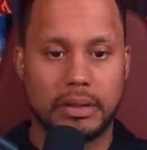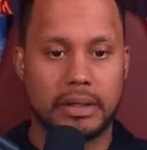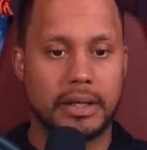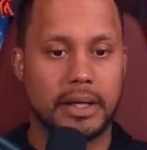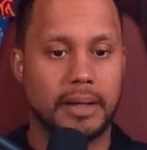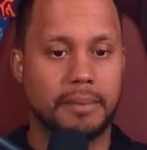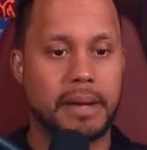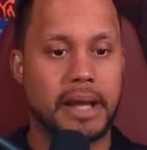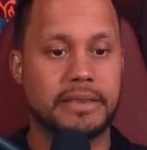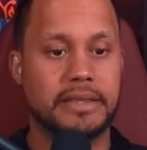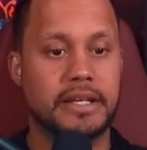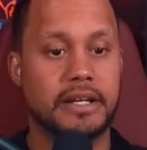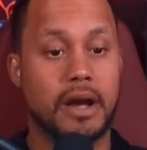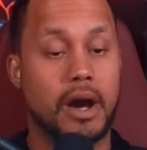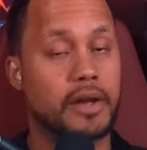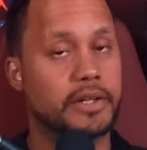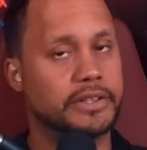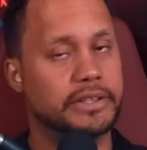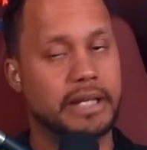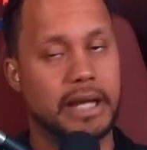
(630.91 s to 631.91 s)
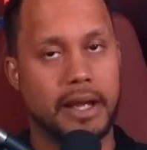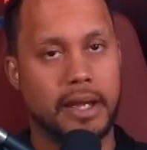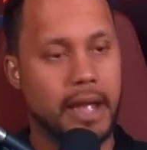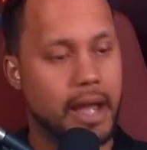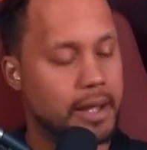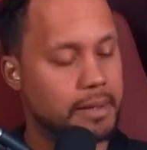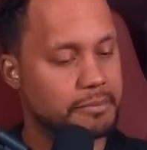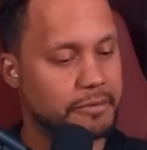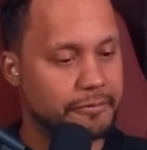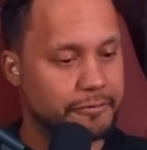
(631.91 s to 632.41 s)
I think, honestly,
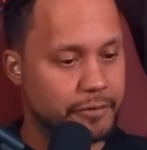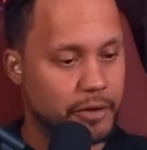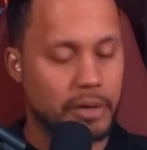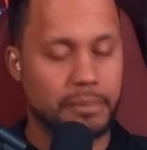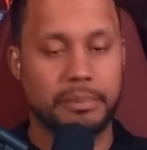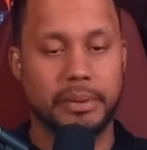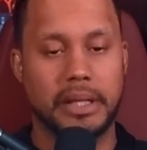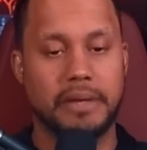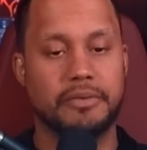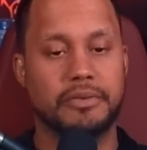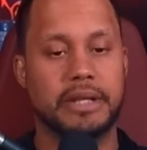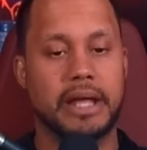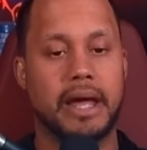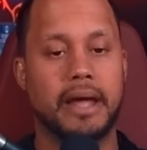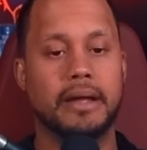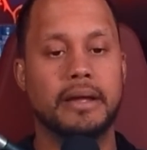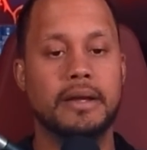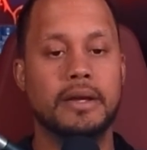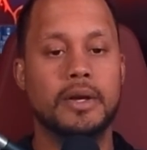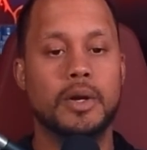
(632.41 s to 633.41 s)
I am a firm believer that